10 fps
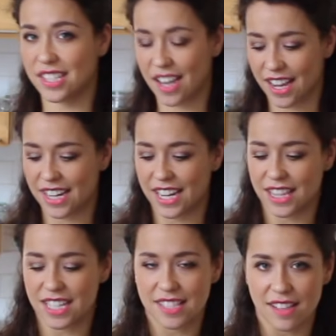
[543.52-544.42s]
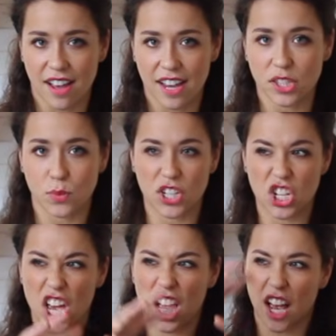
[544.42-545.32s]
slightly the sides, which
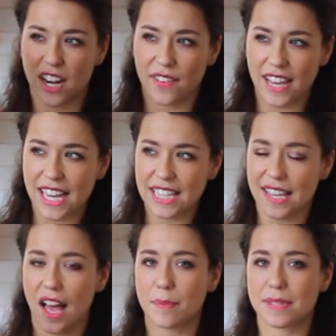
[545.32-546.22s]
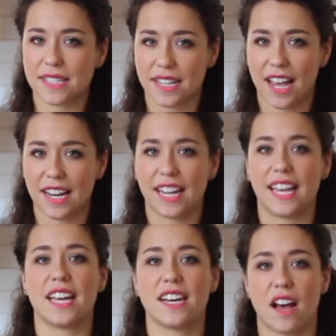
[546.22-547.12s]
kind of heats it up
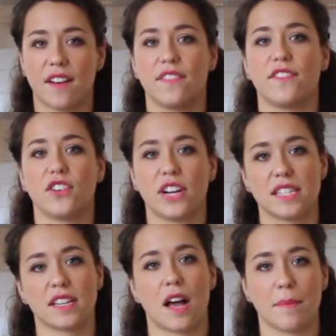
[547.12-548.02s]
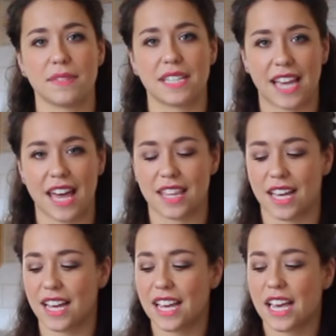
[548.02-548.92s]
slightly enough for it to come
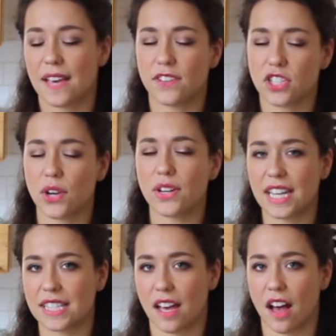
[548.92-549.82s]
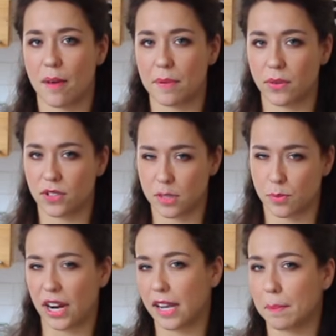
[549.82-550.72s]
together. If you don't heat it up, it will just
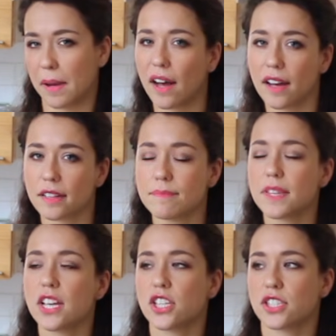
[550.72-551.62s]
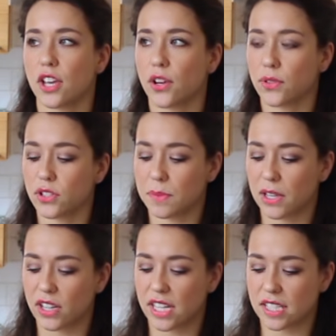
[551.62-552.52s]
break apart. So to
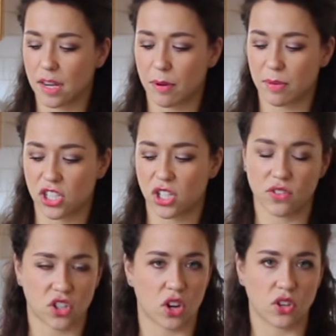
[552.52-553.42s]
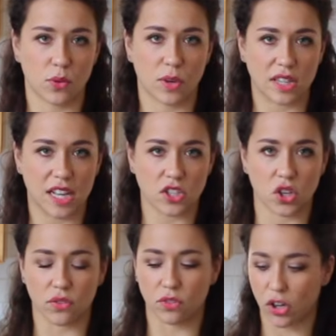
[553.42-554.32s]
be honest, I probably should have shown you one that's
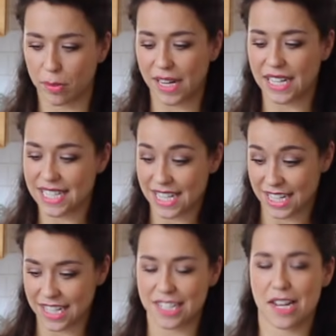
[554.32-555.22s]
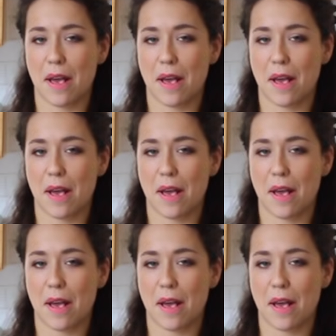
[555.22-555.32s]
gone wrong, but I didn't.